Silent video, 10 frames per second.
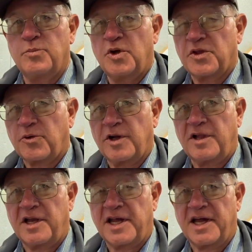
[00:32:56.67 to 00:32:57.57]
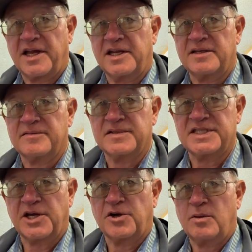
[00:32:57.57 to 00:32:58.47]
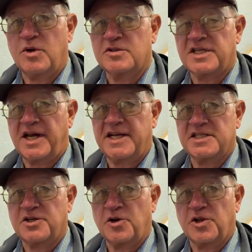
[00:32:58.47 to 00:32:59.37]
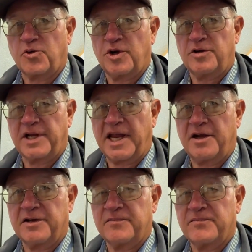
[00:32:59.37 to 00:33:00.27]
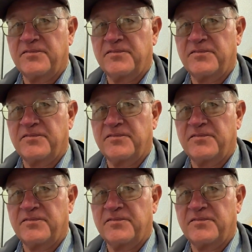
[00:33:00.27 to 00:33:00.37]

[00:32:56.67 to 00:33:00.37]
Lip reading: put the grill on high and sear it on both sides and turn the grill down and